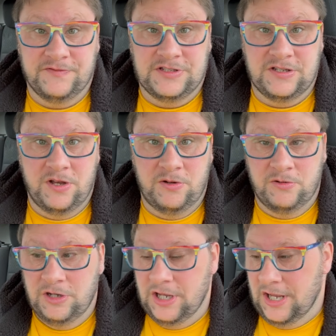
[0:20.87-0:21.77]
So,
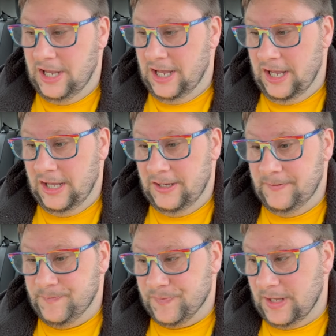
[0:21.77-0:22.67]

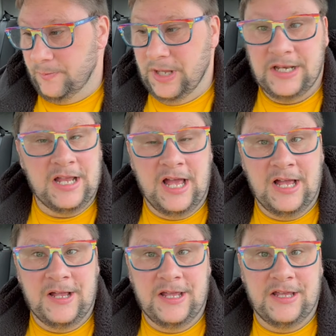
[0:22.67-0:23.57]

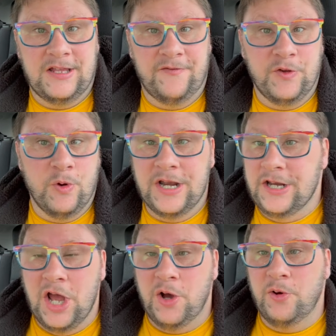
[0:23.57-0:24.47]
if you want to
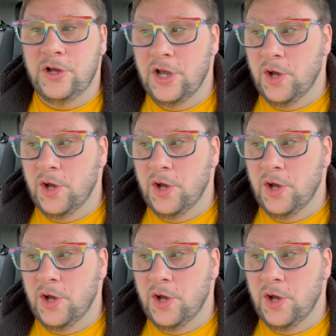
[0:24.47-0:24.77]
know